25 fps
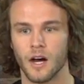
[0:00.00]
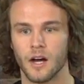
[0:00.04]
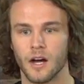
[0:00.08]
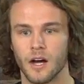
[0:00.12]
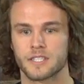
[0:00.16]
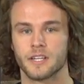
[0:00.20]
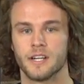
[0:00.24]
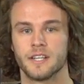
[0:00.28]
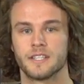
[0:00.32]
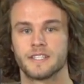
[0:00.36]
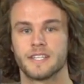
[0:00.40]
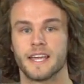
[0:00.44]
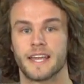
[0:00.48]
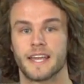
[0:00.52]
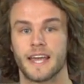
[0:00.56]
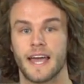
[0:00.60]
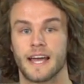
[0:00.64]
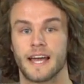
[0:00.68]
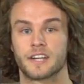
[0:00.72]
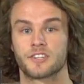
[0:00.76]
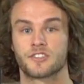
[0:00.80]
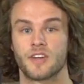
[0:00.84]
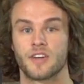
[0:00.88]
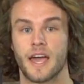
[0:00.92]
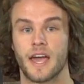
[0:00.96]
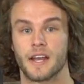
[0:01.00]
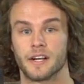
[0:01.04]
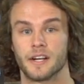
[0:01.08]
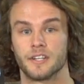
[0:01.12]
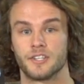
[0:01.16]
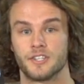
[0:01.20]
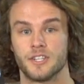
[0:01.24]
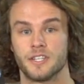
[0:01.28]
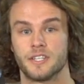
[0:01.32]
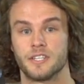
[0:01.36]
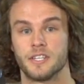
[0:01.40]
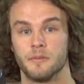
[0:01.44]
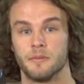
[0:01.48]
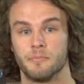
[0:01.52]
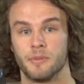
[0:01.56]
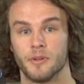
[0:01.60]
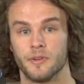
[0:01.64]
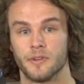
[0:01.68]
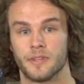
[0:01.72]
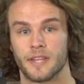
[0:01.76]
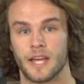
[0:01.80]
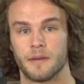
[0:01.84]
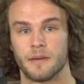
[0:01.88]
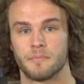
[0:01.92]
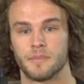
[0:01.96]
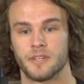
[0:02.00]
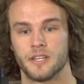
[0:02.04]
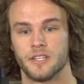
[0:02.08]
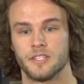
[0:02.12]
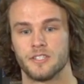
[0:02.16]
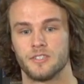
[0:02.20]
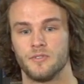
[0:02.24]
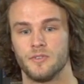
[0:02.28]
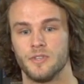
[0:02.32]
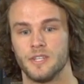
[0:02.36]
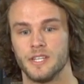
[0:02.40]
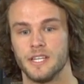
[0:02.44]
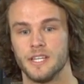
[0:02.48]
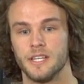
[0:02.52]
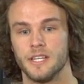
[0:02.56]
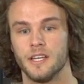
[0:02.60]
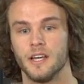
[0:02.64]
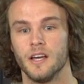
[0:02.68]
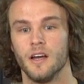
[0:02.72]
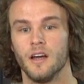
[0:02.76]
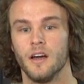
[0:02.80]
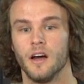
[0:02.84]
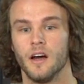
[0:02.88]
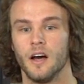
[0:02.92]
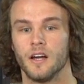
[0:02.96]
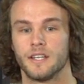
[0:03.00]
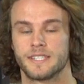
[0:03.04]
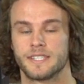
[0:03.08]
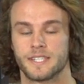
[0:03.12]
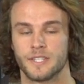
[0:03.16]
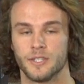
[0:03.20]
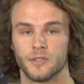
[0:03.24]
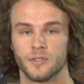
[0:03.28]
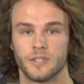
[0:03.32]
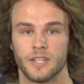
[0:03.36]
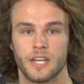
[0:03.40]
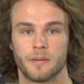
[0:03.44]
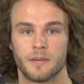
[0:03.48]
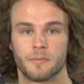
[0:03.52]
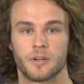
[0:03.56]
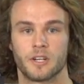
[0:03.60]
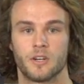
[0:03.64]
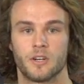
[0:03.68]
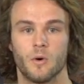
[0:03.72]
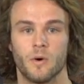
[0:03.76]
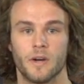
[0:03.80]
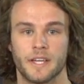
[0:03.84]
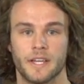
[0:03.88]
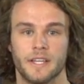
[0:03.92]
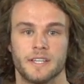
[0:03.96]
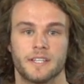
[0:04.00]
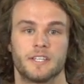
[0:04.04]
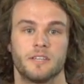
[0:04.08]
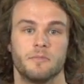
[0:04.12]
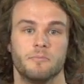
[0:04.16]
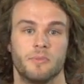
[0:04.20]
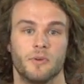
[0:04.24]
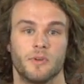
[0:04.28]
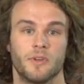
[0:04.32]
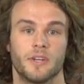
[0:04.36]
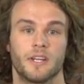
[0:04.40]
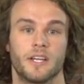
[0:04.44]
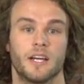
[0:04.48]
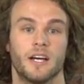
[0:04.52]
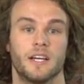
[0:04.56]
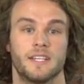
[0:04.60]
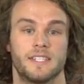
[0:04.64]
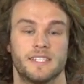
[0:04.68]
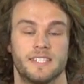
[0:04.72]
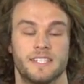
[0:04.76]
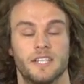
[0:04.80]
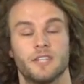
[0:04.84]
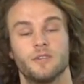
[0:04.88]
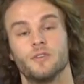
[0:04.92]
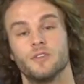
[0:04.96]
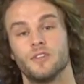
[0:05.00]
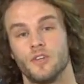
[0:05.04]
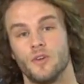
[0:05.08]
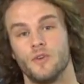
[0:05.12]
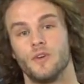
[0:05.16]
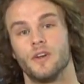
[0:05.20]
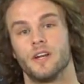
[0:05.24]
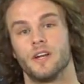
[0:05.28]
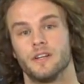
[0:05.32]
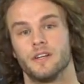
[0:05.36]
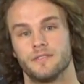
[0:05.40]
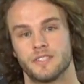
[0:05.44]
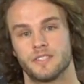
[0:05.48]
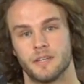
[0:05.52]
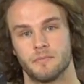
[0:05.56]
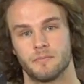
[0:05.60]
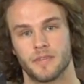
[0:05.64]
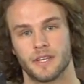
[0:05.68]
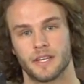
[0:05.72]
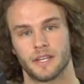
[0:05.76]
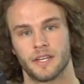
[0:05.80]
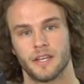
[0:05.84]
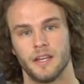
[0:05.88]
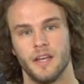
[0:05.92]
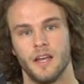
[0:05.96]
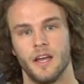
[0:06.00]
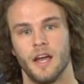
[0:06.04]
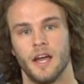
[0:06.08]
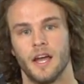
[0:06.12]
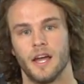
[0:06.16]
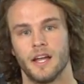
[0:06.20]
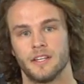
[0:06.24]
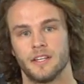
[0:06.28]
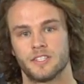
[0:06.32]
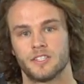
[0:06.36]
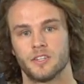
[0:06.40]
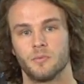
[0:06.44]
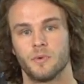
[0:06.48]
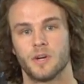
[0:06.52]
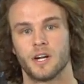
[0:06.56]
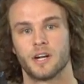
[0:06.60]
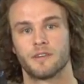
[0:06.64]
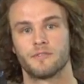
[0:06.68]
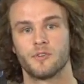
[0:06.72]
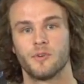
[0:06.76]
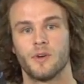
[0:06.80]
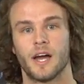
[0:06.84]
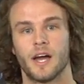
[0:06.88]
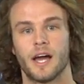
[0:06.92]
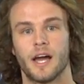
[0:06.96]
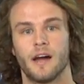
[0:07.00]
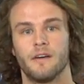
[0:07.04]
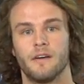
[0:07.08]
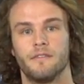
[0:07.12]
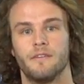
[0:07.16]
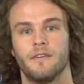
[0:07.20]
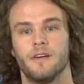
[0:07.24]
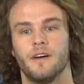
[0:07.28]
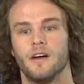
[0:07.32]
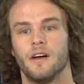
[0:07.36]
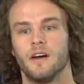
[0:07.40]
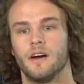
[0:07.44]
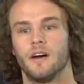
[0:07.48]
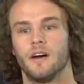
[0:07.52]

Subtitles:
it's going to take extra energy to build that because you need skilled labor going into building a single unit of something. And so whenever you have